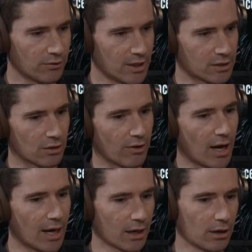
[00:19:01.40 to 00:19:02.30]
these sort of
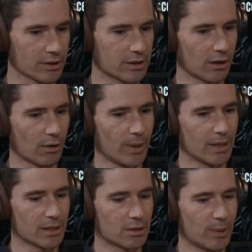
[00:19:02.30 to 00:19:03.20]
higher cost
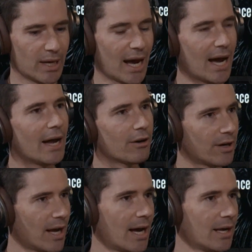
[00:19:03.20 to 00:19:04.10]
therapies, it's been harder and
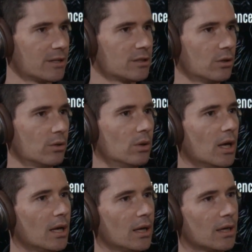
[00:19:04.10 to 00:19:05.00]
harder to
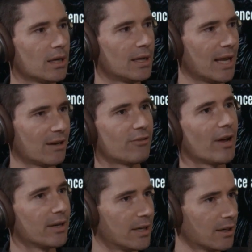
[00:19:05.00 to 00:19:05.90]
get
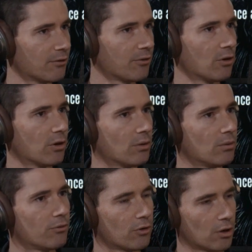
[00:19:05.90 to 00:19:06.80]
funding for
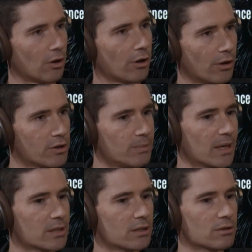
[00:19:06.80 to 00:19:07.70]
a lot of those
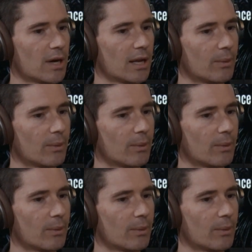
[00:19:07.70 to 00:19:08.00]
medicines, right?